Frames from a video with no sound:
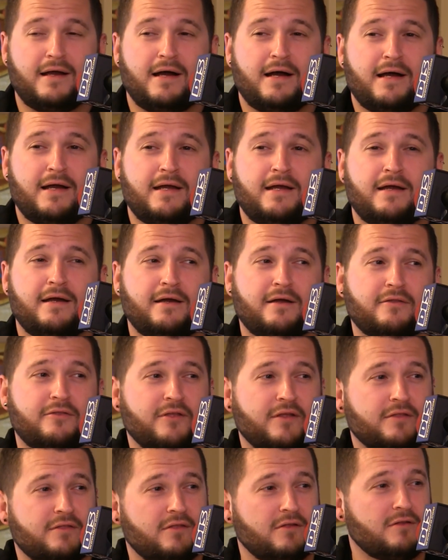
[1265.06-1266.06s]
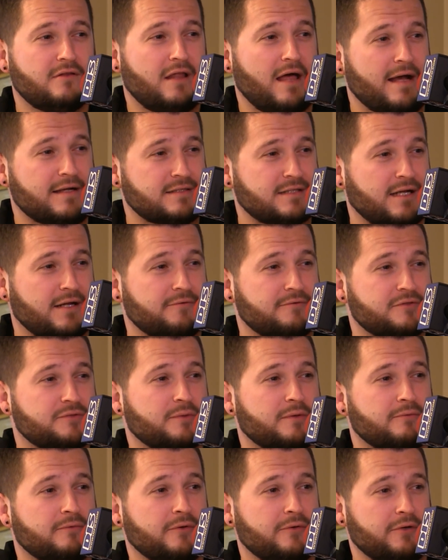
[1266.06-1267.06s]
I think the last night was
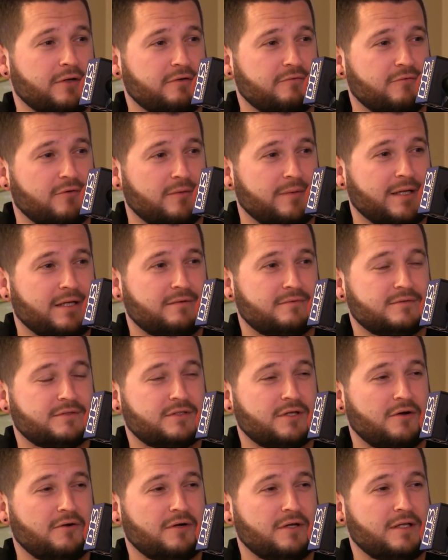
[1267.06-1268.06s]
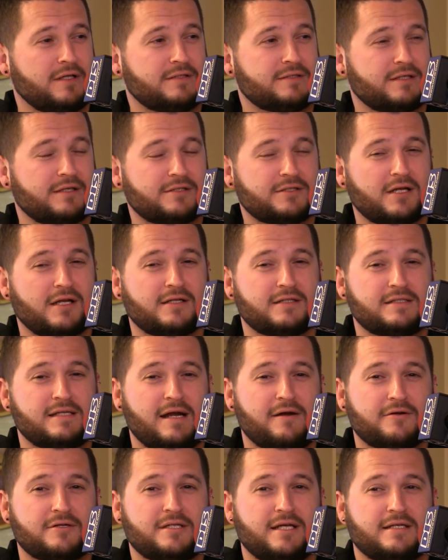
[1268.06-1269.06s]
what ruined it for me. So it's just got a
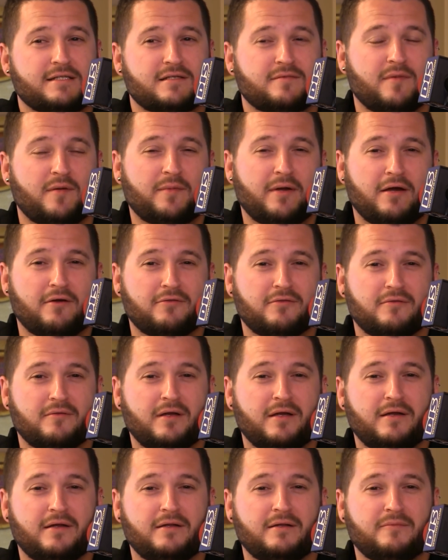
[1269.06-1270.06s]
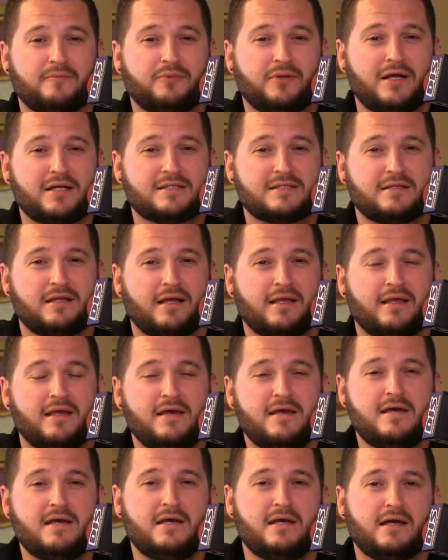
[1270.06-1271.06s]
sour taste in my mouth. And plus, like,
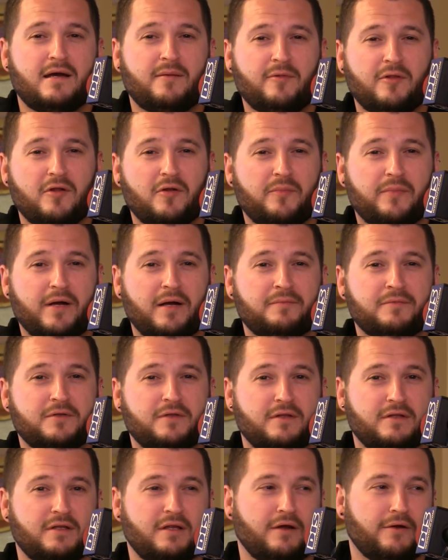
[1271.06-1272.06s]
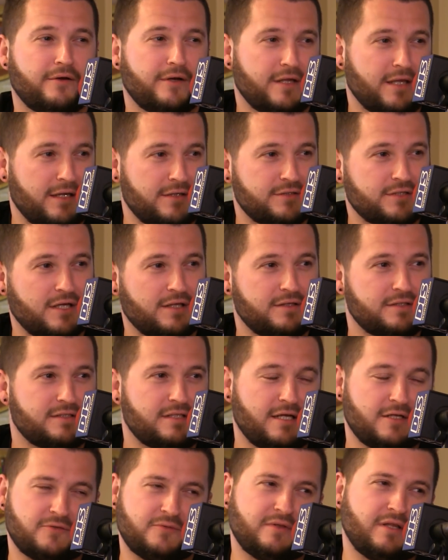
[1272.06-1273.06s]
I'm a little bummed that the Hurricane took out the
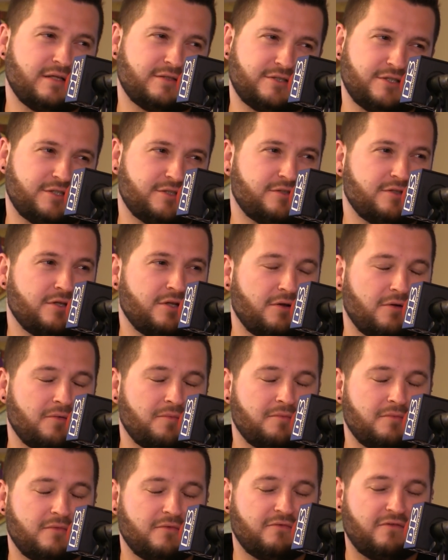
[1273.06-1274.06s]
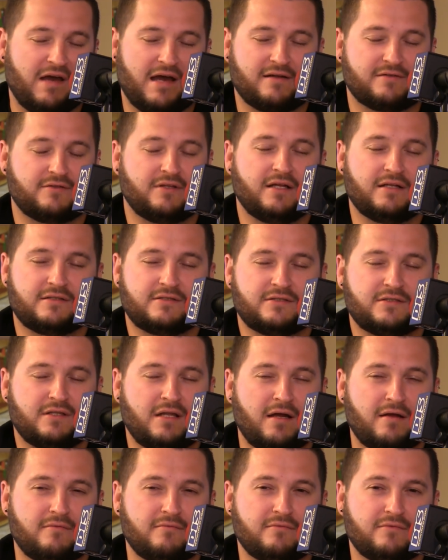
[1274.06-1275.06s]
stage. But that's just, fact. Yeah. That's
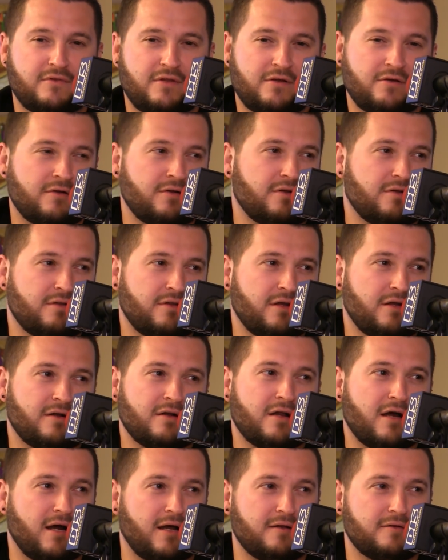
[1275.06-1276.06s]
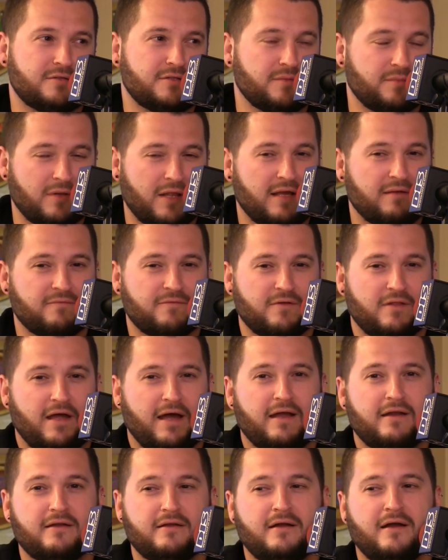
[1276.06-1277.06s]
not, they're not to blame for that.